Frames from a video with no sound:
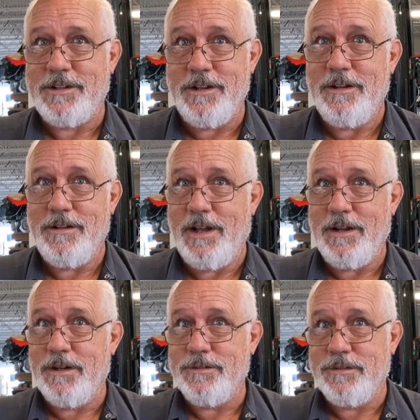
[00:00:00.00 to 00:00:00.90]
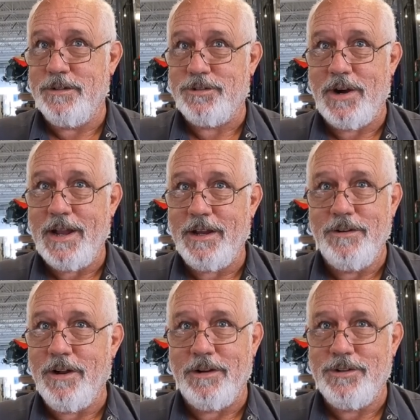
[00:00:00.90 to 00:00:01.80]
at the track
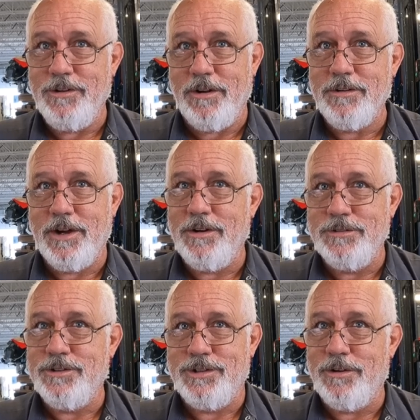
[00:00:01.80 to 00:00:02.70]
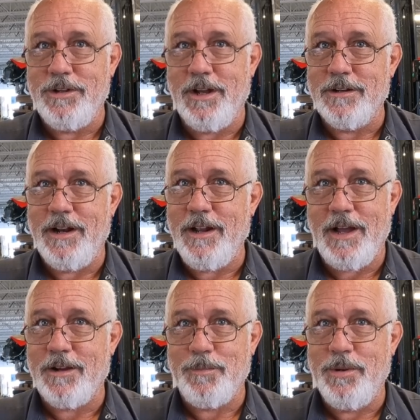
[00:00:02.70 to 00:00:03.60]
here not too long ago and showed a young lady
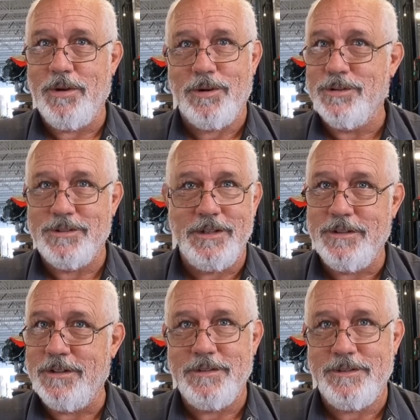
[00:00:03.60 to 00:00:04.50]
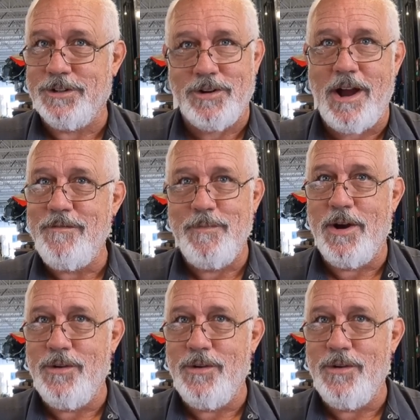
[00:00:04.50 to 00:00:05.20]
how to put hers in the drive